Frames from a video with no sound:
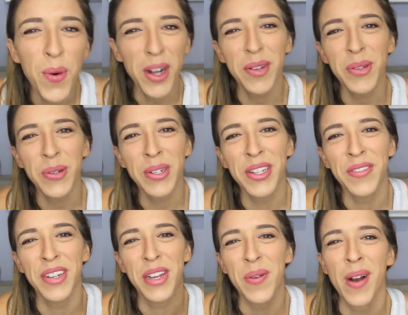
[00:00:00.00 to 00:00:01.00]
Welcome to another
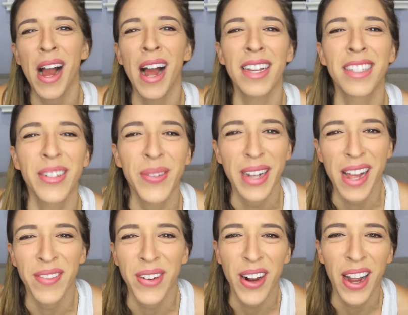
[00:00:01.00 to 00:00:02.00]
video where I do
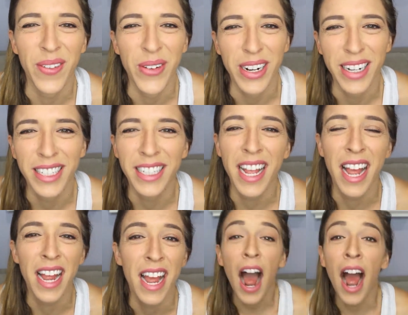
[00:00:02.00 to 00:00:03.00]
whatever I want. And
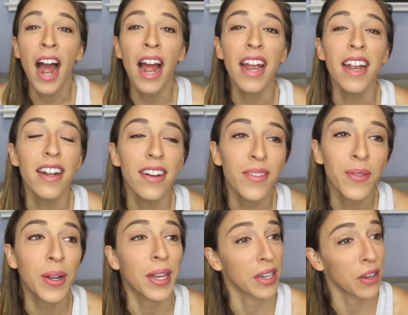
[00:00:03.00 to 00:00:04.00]
today, I
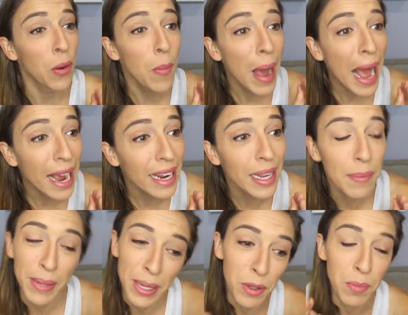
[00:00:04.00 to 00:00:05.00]
wanna go back and
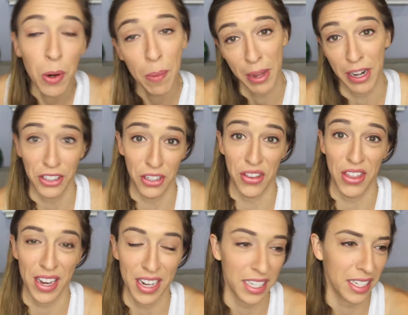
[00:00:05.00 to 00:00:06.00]
play with more miniature
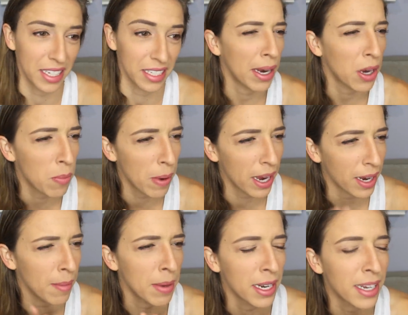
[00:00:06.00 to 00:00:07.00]
things. If I go back,
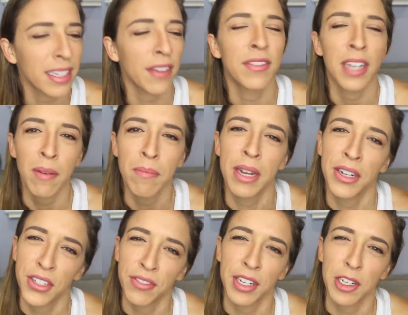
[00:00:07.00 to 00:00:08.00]
I mean, cause I've done
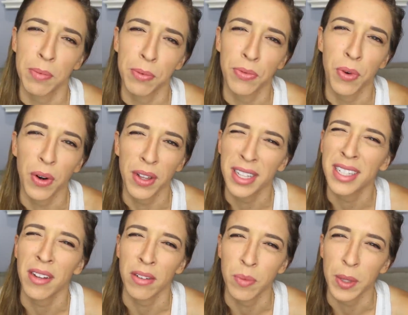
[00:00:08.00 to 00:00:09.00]
miniature videos before. That
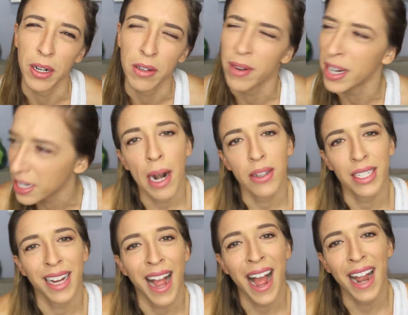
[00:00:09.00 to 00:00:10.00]
sounded weird, right? But I was
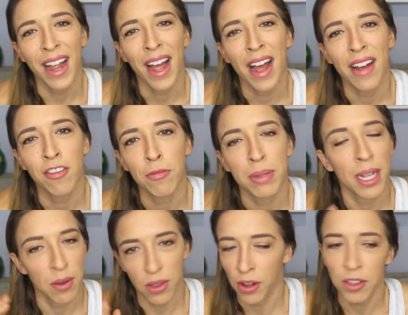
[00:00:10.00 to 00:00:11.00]
like, I have
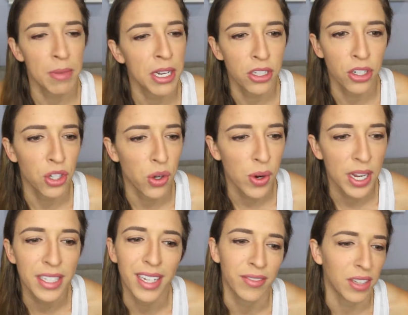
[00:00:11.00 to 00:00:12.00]
played with all the miniature
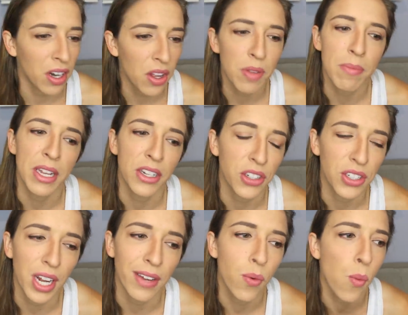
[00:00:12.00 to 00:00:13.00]
toys, I've done all the miniature
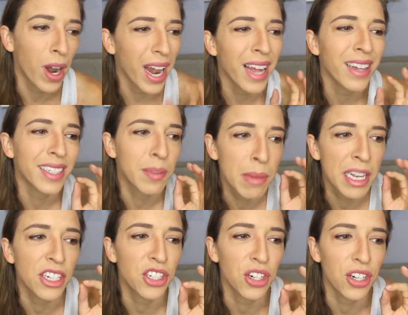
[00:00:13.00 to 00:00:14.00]
stuff, what else
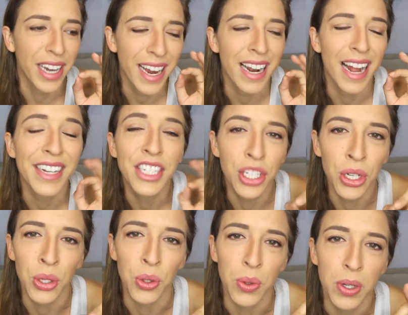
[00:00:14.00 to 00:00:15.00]
miniature can I
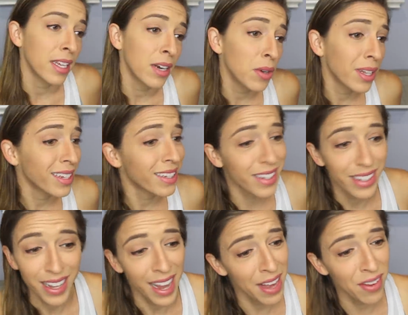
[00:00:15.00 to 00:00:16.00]
do? And then I realized,
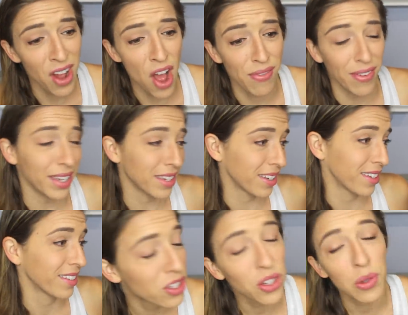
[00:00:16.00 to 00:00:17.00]
I have an
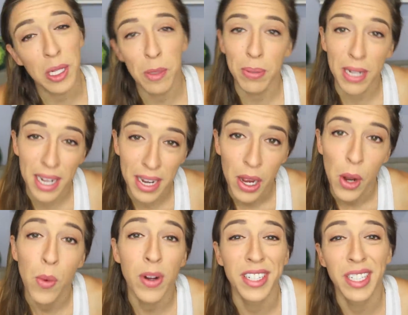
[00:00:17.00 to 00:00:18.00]
office. So let's play
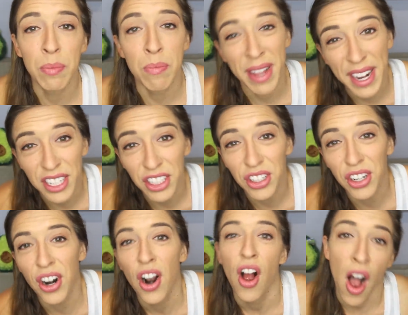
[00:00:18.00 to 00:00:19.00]
with some
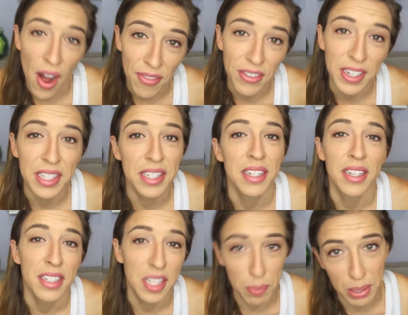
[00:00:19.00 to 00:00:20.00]
miniature office
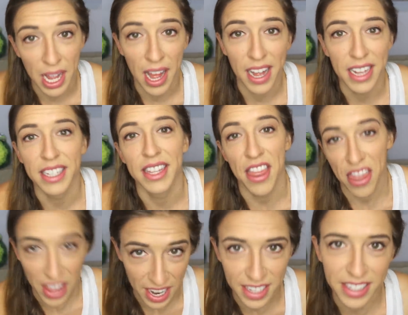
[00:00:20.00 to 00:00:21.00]
supply
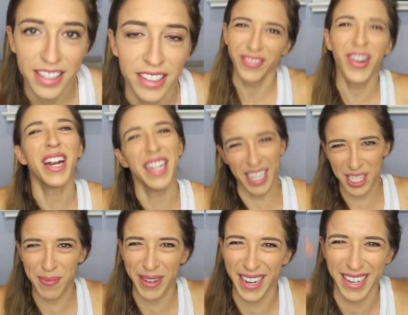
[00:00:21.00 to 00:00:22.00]
things. Ready,
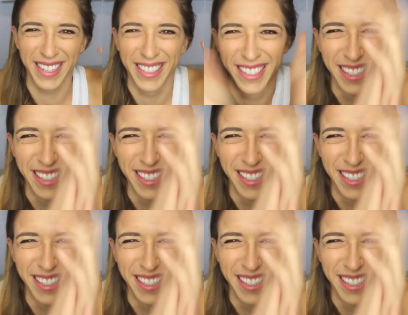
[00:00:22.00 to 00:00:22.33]
let's begin.